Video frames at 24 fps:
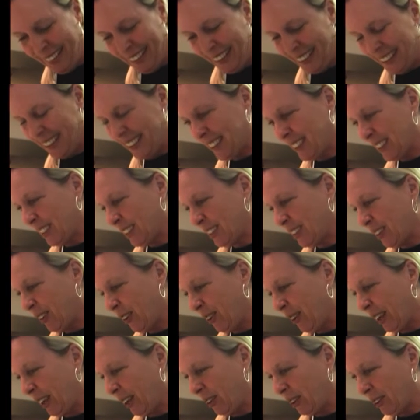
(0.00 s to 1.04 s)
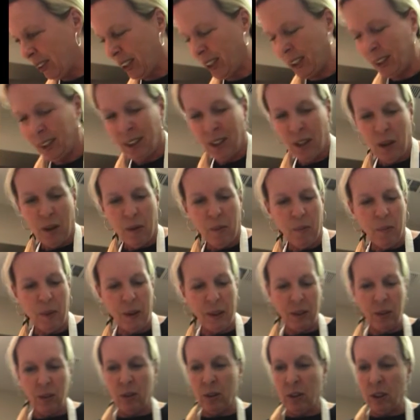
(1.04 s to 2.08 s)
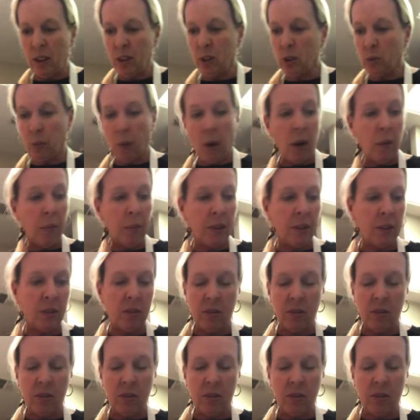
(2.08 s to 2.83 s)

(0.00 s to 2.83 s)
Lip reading: Like, this is so healthy. But it's probably